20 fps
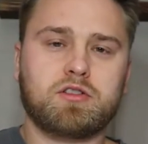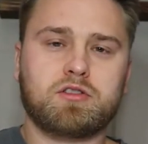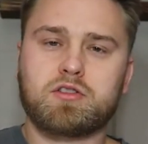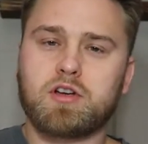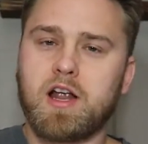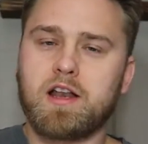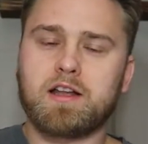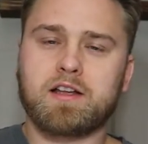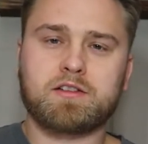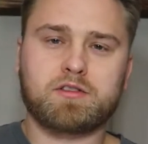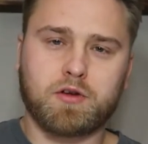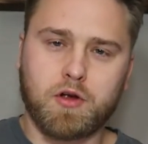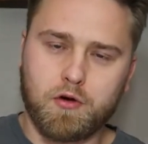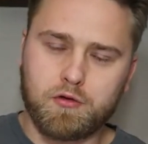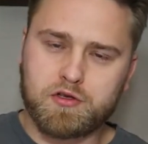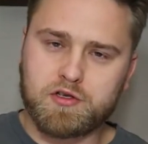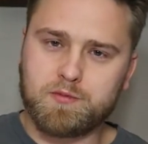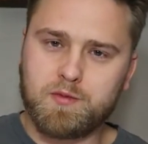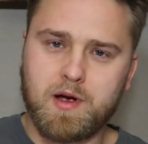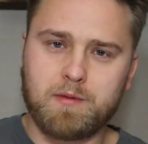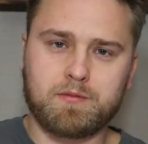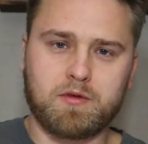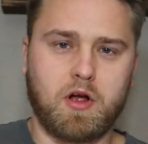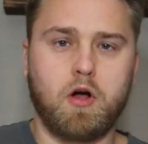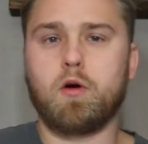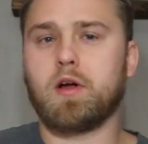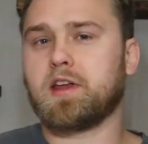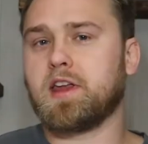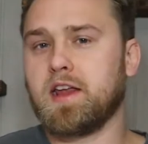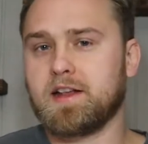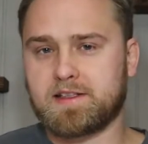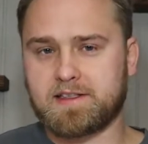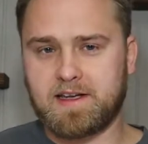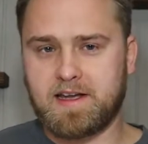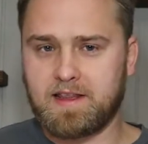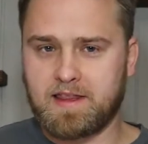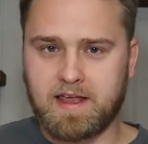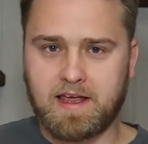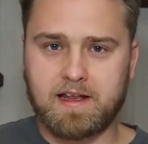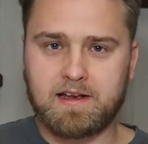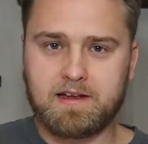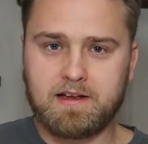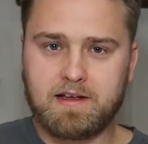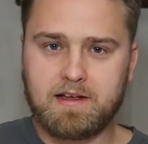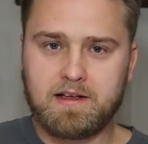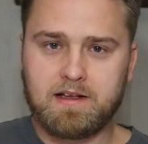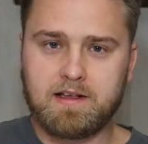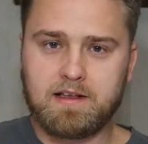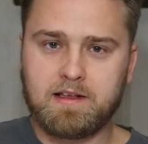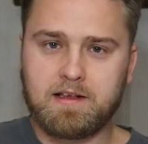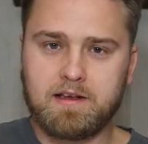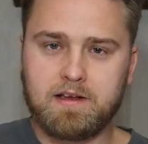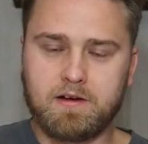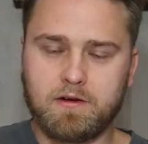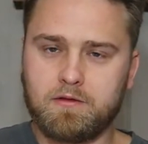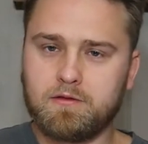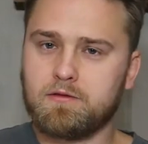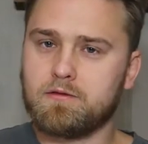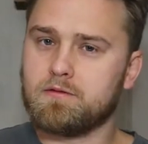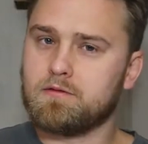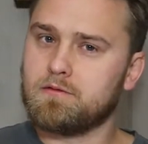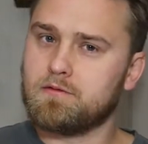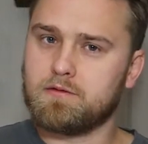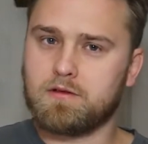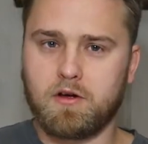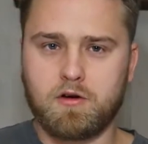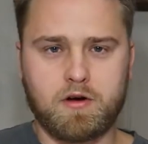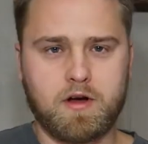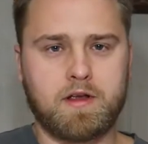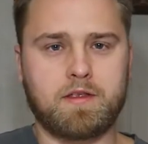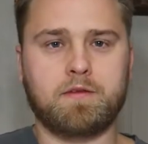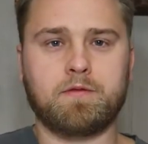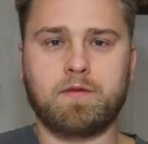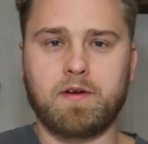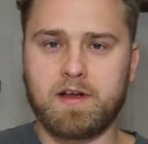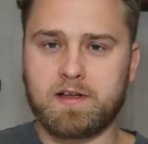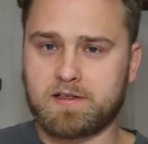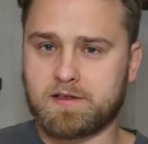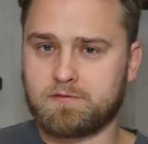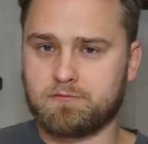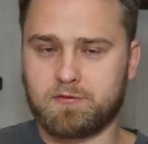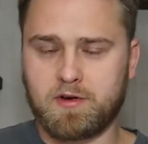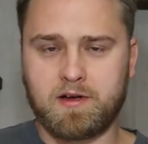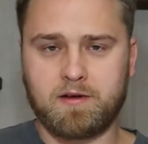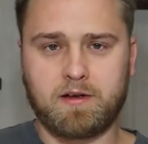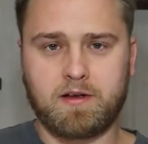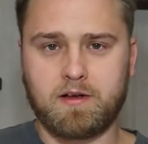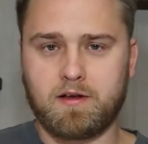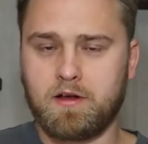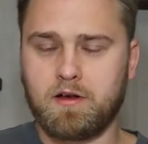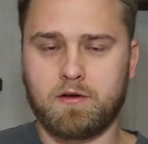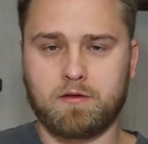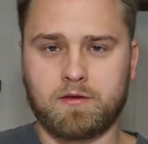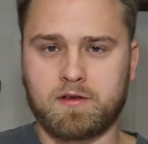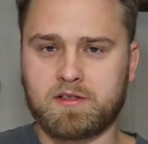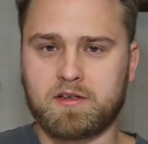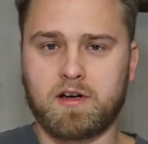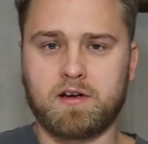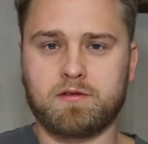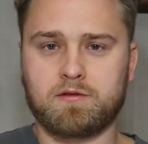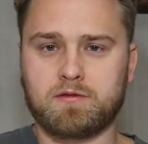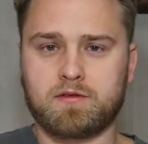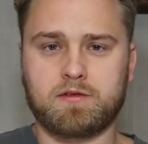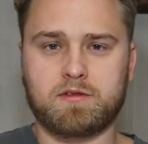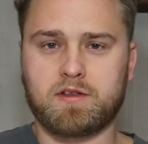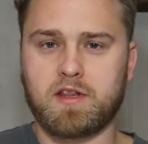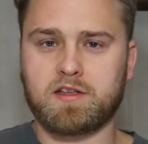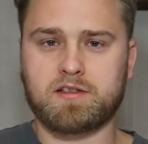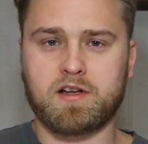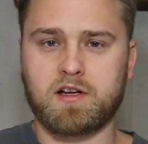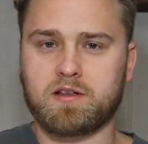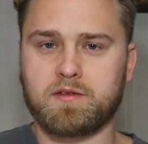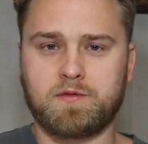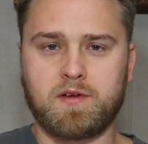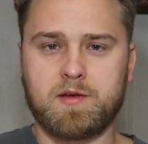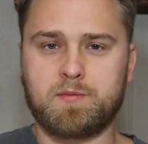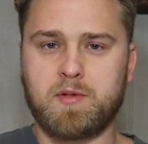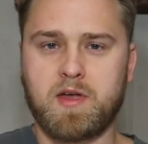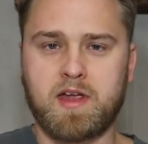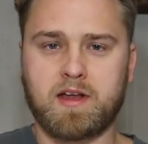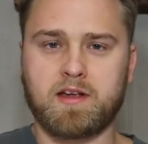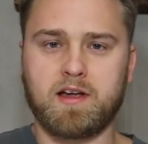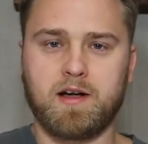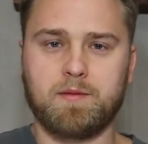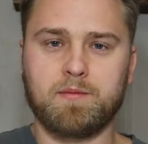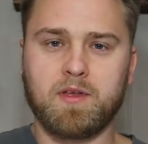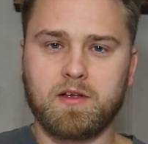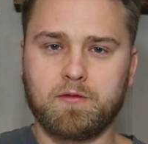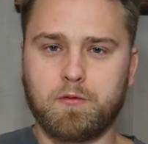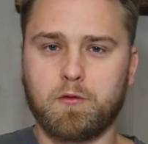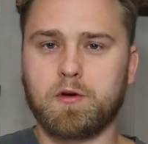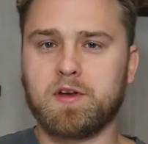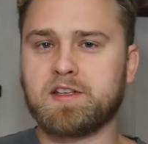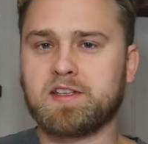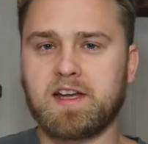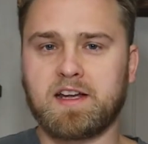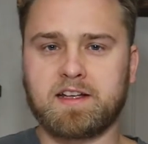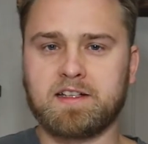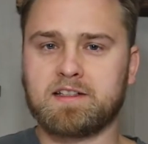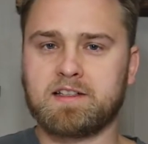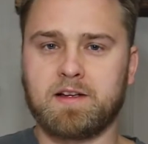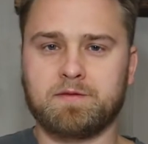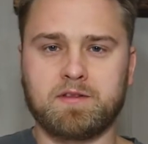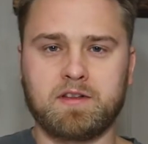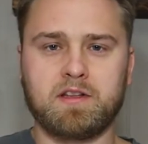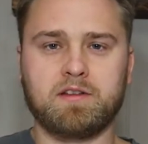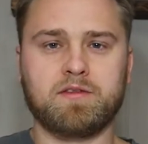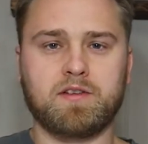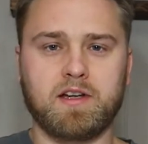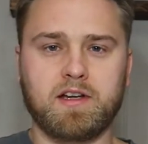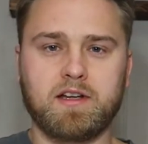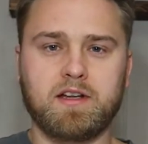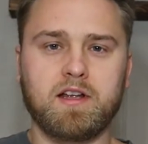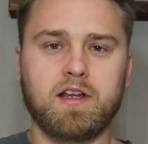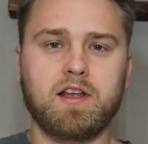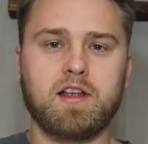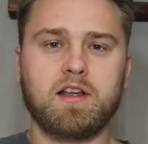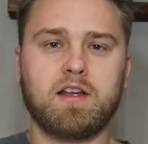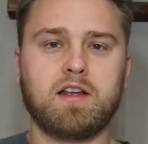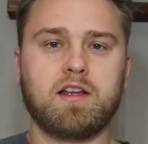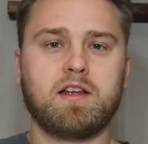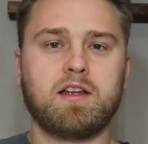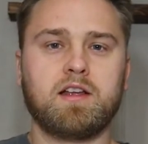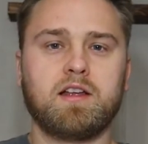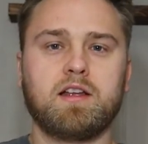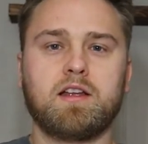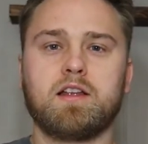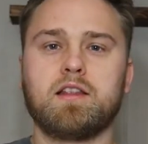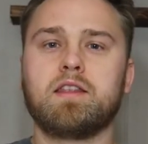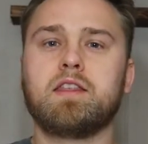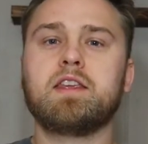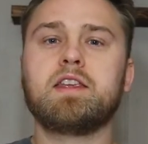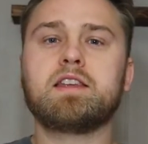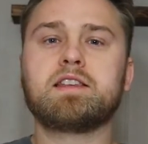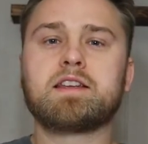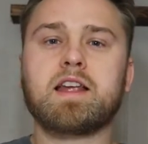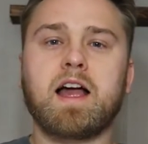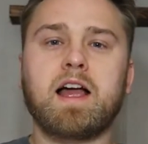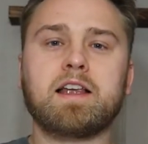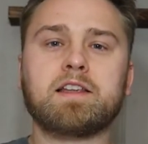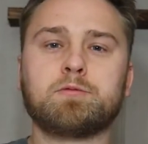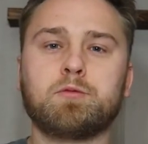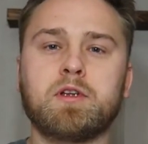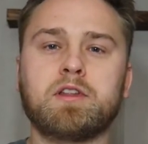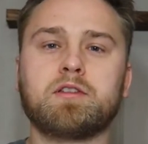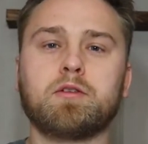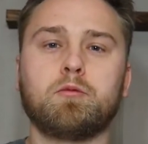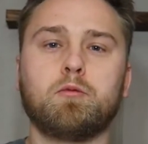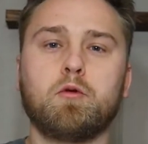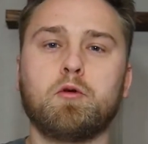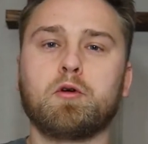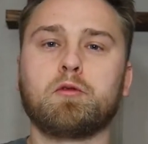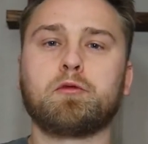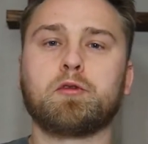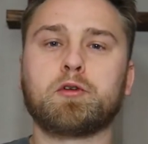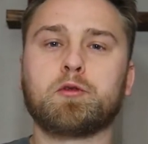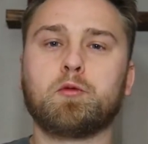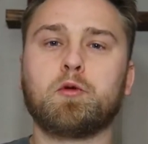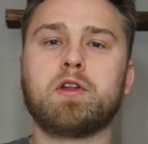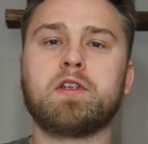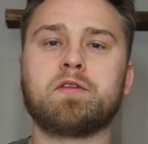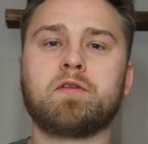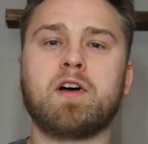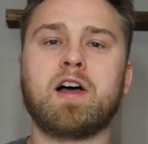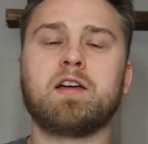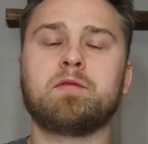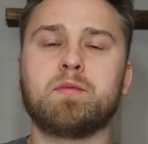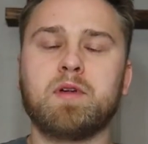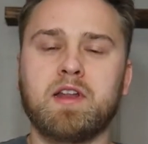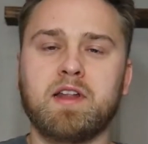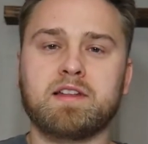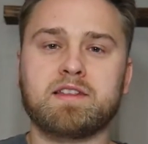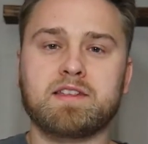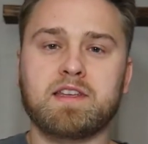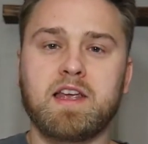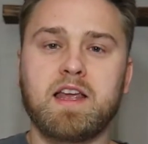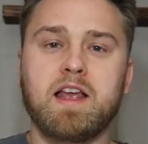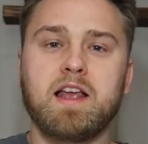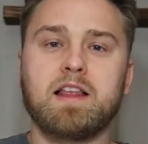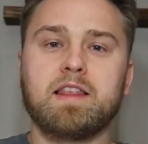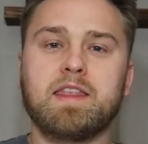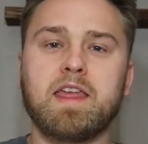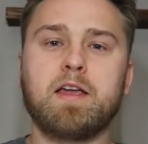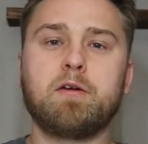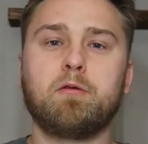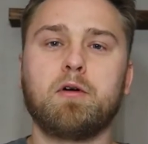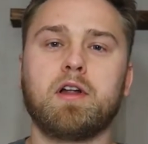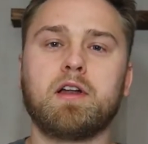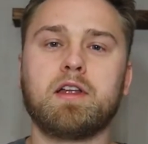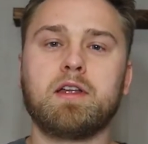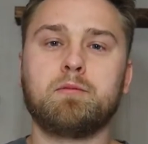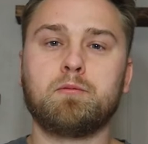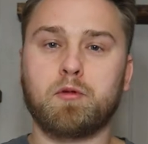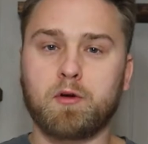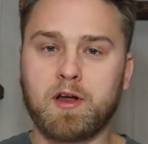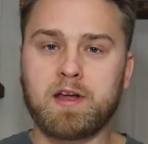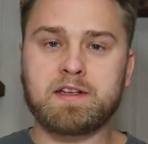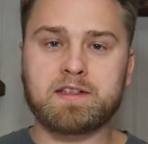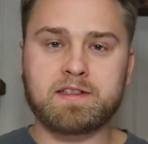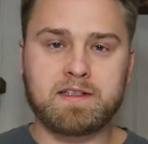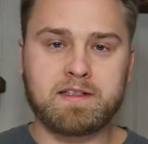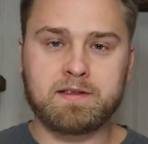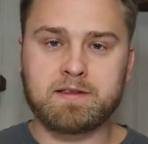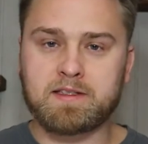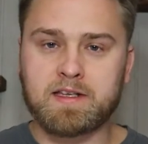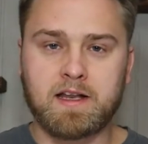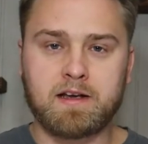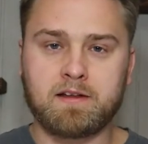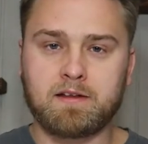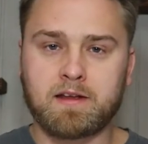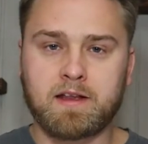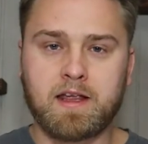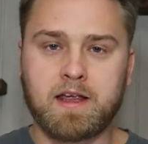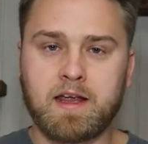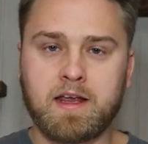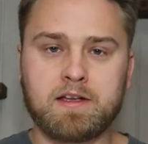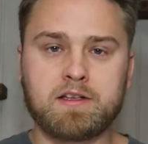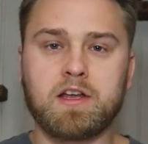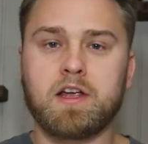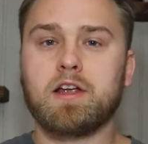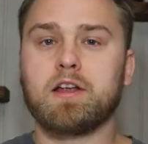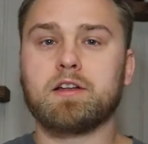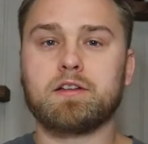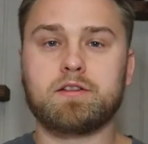trying to coach him up. Oh, I can't say that. You know, all right, the fight's, they start the fight back up. 40 seconds left in the fight. These guys went to war for 25 minutes. They want to embrace instead of the cage,